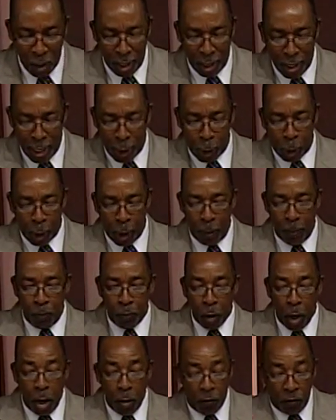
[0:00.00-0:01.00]
Listen,
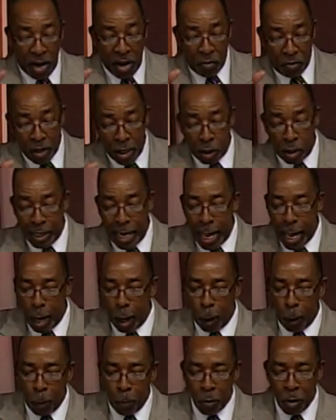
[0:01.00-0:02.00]
faith is
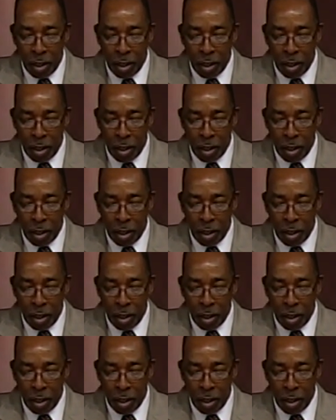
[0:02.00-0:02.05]
now.